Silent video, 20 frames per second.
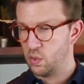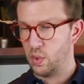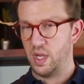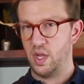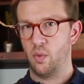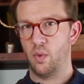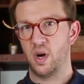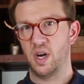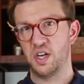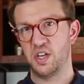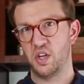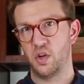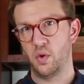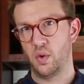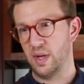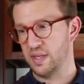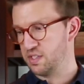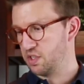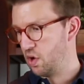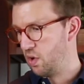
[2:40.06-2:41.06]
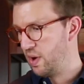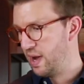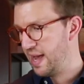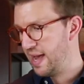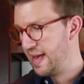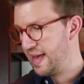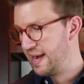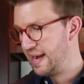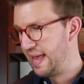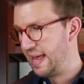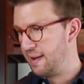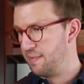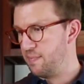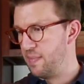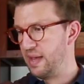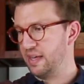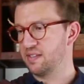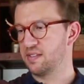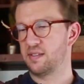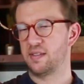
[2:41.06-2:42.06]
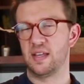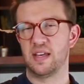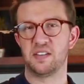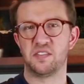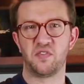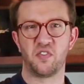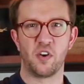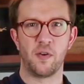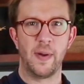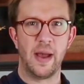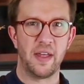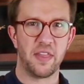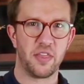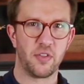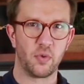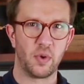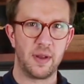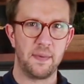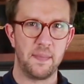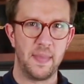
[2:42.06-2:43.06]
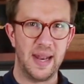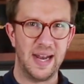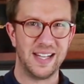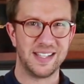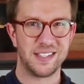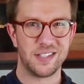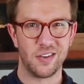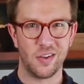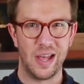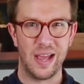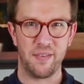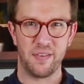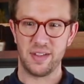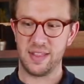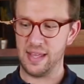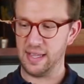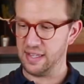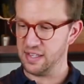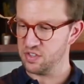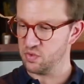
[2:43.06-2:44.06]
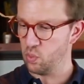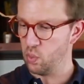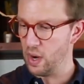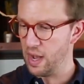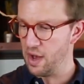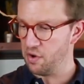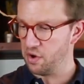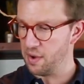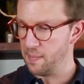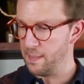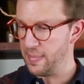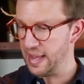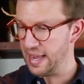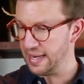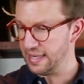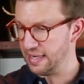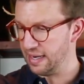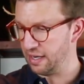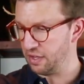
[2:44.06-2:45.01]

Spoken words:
what you want to do is go ahead and mix this for about 3 minutes till everything is well combined and